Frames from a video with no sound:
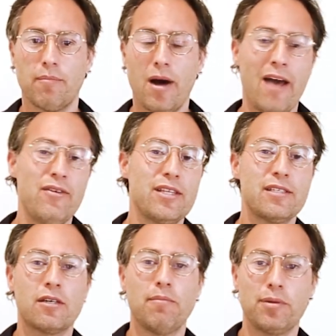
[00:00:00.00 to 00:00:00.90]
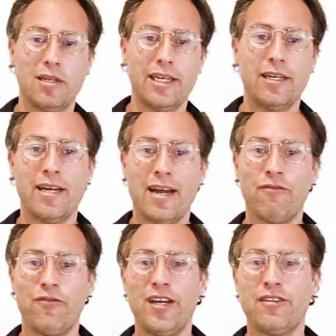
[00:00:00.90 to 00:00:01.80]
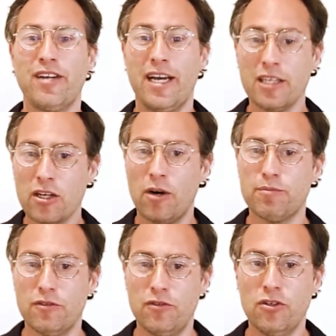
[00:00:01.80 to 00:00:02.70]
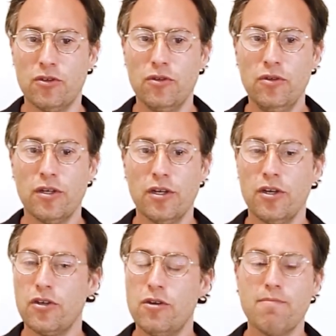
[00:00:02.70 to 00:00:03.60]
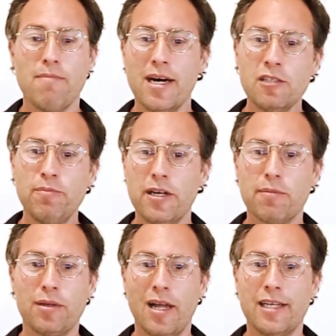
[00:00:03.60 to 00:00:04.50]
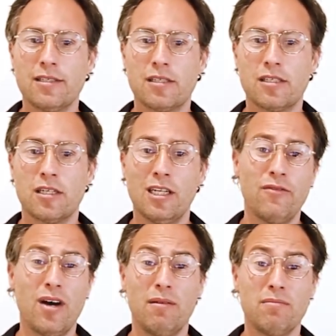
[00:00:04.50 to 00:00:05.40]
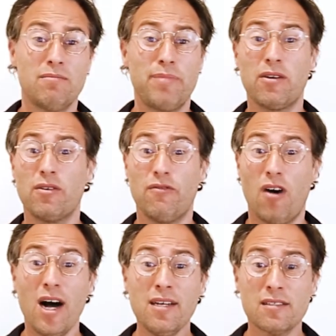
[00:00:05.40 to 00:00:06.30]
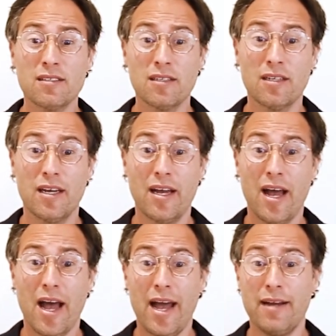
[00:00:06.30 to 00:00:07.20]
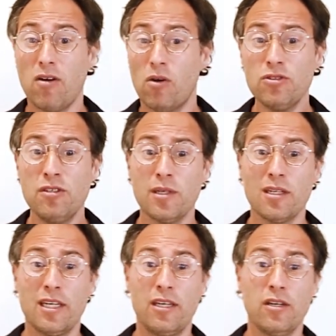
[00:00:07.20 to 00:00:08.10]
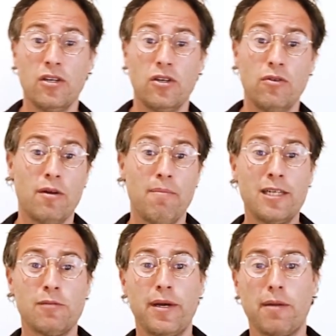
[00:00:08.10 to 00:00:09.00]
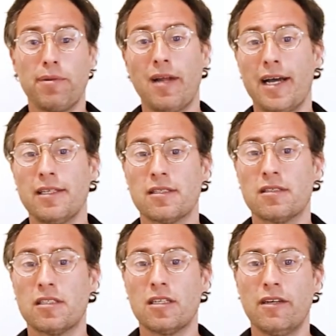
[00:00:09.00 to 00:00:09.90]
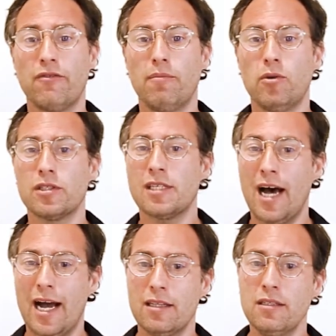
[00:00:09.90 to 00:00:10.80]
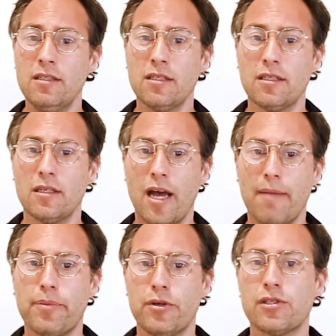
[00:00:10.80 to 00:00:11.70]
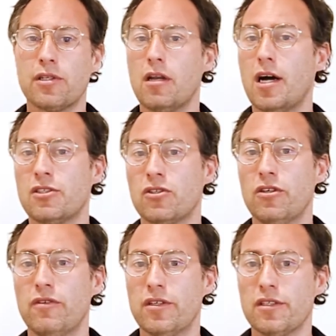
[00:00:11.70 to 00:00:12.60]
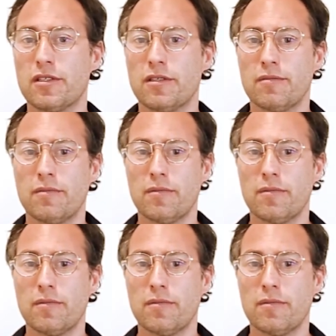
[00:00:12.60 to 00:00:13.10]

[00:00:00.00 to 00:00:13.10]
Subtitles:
By having this complete and unfettered helicopter view, you're much better placed to deliver better advice, and ultimately you're in a much better place to deliver a more tailored and personalised service.